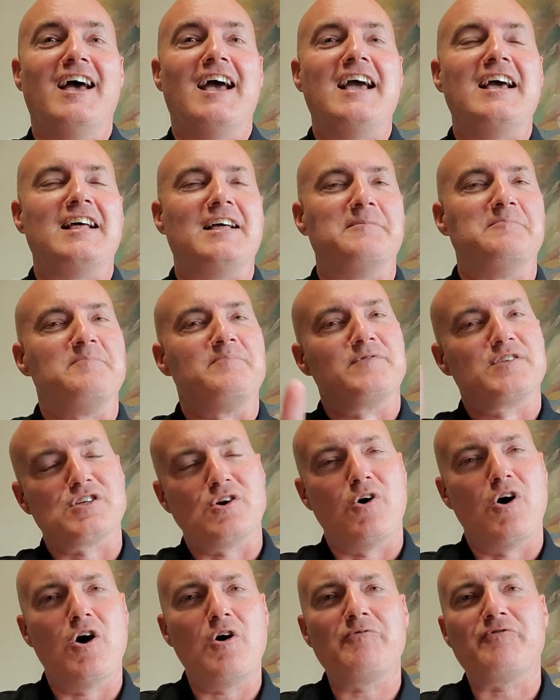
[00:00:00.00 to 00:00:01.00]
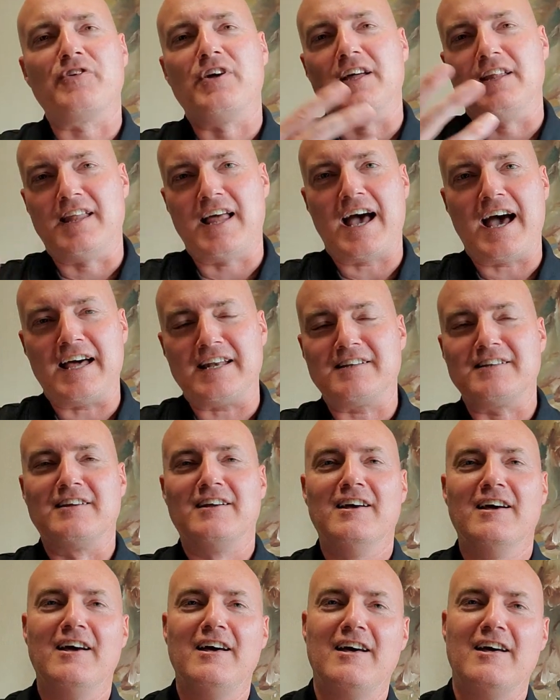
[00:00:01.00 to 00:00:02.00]
And so hopefully
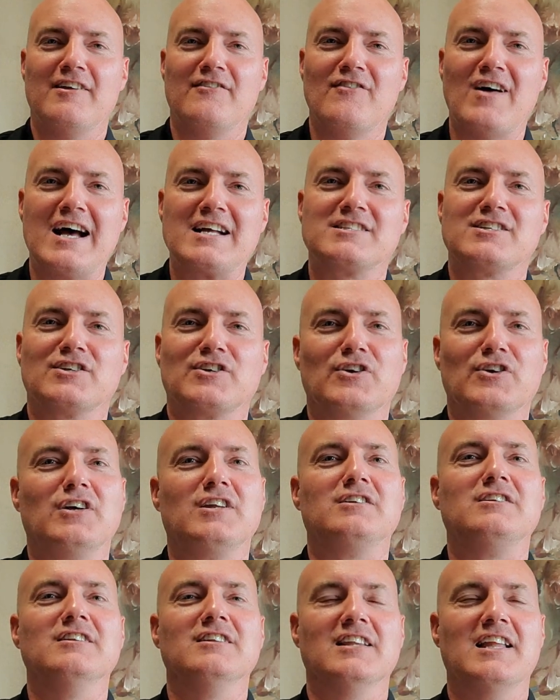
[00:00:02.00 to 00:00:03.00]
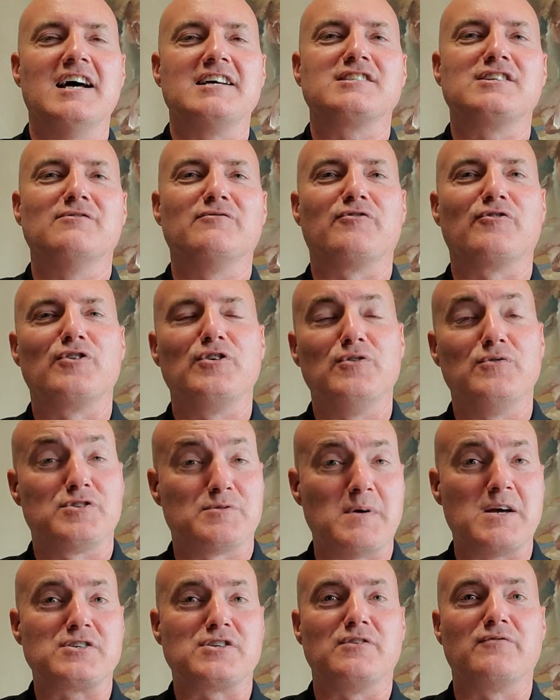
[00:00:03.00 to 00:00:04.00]
that's a good lesson for you,
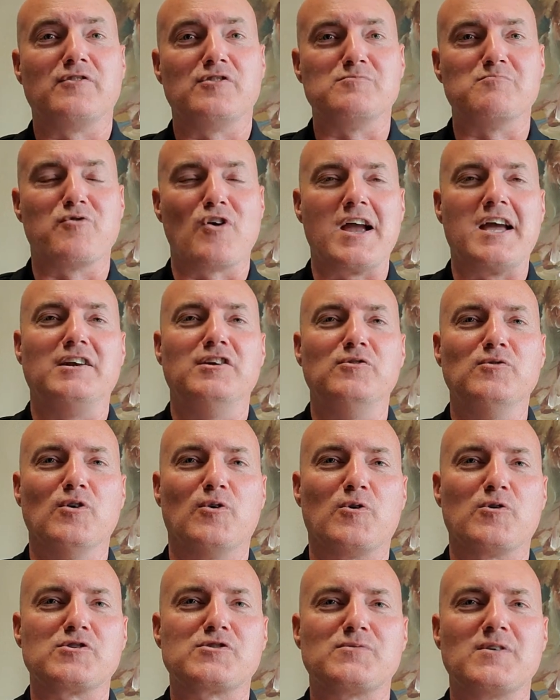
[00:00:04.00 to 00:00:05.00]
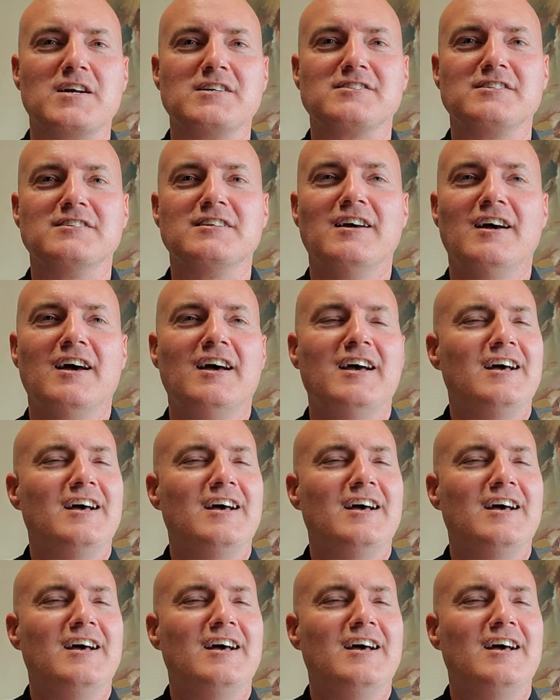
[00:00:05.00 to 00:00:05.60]
especially if you're brand new to horse racing.